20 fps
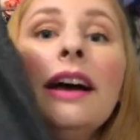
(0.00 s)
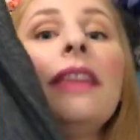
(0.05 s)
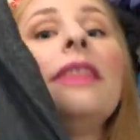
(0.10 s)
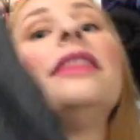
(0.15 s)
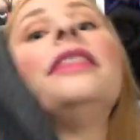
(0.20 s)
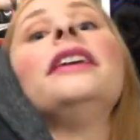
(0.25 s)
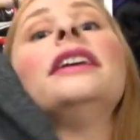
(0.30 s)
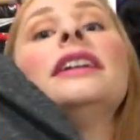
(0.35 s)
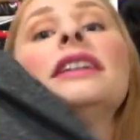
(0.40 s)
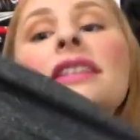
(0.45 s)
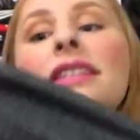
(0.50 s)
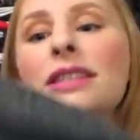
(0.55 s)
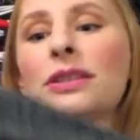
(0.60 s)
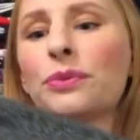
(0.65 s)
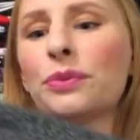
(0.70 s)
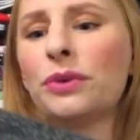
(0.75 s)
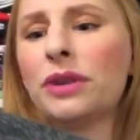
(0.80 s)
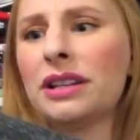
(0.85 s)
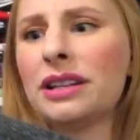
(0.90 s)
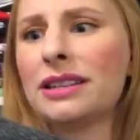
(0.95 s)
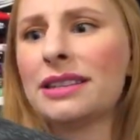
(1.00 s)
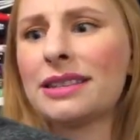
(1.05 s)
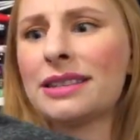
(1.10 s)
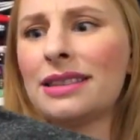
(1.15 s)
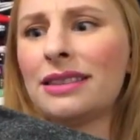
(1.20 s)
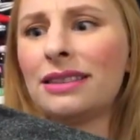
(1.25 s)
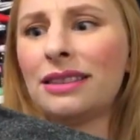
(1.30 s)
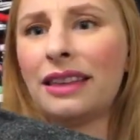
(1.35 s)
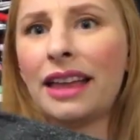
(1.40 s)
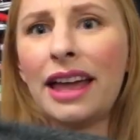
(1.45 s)
This was
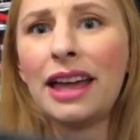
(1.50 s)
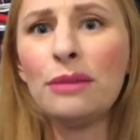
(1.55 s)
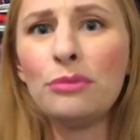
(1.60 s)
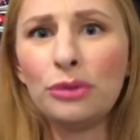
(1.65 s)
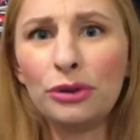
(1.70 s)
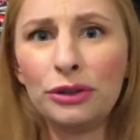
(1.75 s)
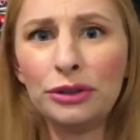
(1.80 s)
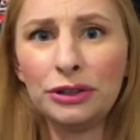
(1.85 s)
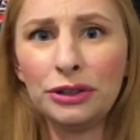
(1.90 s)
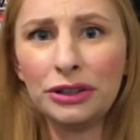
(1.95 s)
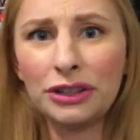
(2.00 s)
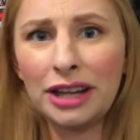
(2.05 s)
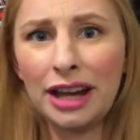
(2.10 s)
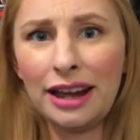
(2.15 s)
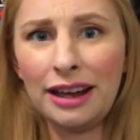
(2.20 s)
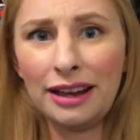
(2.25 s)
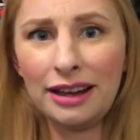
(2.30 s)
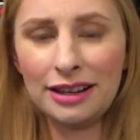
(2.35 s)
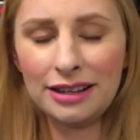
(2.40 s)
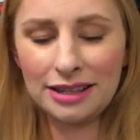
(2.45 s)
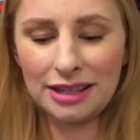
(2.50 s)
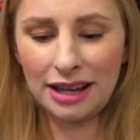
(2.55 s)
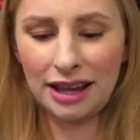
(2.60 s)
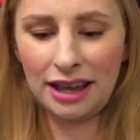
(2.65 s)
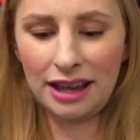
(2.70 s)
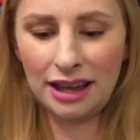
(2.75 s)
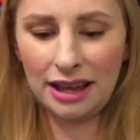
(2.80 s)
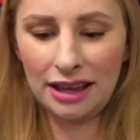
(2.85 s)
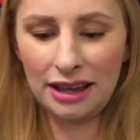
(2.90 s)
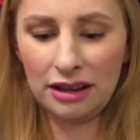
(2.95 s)
labeled as
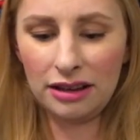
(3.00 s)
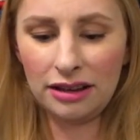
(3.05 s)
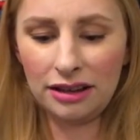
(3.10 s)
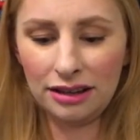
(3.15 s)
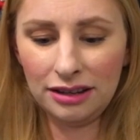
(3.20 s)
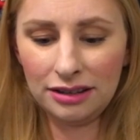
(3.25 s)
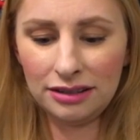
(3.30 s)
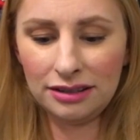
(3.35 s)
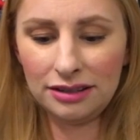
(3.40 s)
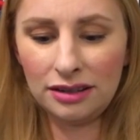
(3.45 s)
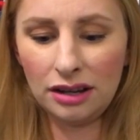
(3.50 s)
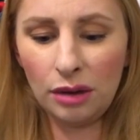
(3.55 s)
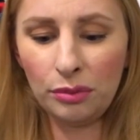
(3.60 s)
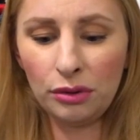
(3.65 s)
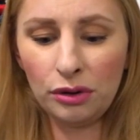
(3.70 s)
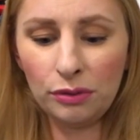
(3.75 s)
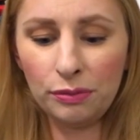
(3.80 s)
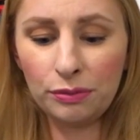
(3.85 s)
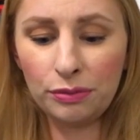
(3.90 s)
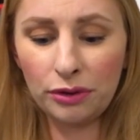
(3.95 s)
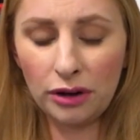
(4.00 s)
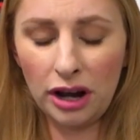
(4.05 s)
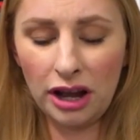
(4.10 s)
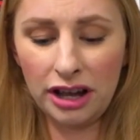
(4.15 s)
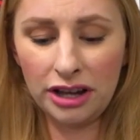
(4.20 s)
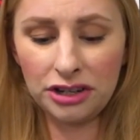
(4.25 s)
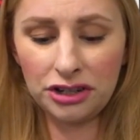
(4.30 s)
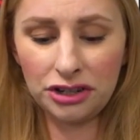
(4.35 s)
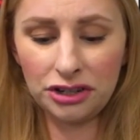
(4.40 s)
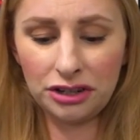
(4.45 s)
a double
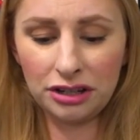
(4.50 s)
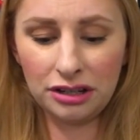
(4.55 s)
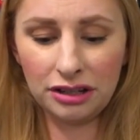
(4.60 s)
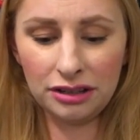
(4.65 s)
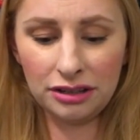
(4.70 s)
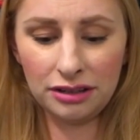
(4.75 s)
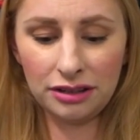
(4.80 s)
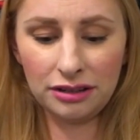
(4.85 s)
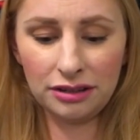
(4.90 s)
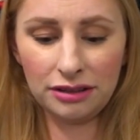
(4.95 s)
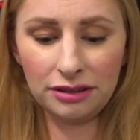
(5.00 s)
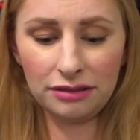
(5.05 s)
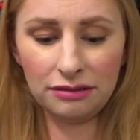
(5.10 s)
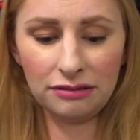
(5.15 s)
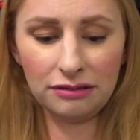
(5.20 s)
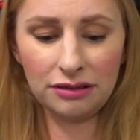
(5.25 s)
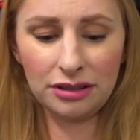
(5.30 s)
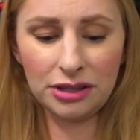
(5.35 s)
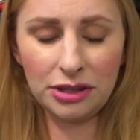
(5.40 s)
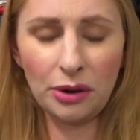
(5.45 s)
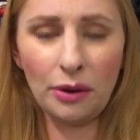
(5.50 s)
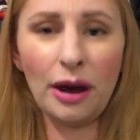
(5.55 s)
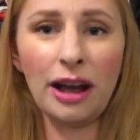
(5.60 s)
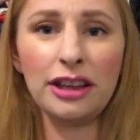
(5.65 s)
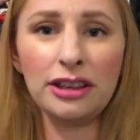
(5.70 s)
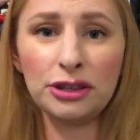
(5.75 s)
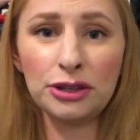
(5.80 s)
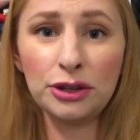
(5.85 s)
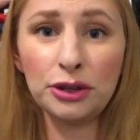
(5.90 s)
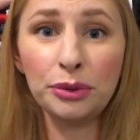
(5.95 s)
brushed, so I
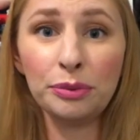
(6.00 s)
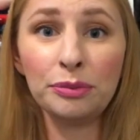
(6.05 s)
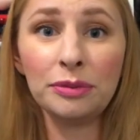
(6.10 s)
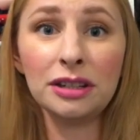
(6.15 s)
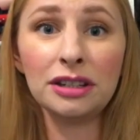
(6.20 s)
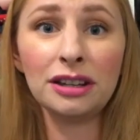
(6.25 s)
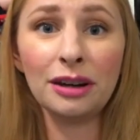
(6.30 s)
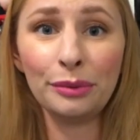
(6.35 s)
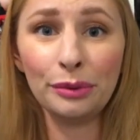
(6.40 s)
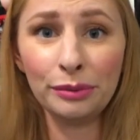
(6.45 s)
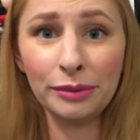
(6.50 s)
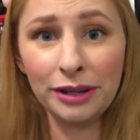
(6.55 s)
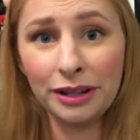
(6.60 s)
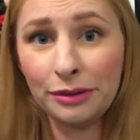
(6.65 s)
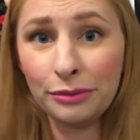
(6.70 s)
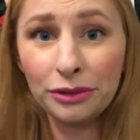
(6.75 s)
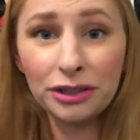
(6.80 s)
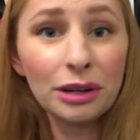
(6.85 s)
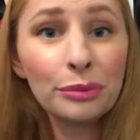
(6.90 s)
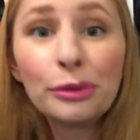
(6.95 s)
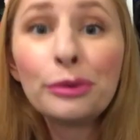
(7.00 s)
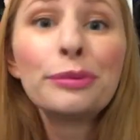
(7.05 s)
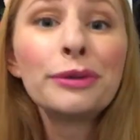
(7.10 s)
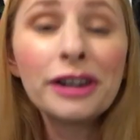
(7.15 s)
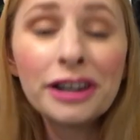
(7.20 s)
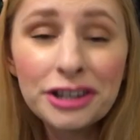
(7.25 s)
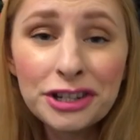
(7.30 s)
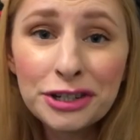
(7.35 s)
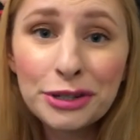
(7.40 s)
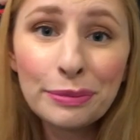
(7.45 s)
assume double
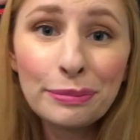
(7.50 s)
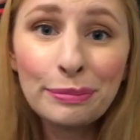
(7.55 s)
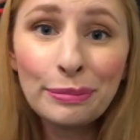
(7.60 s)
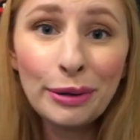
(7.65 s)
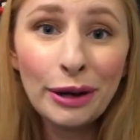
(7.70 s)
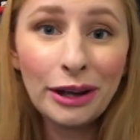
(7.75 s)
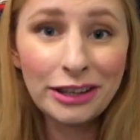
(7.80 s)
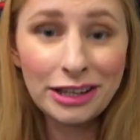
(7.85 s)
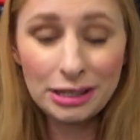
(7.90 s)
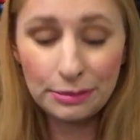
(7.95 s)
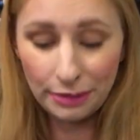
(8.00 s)
brushed poly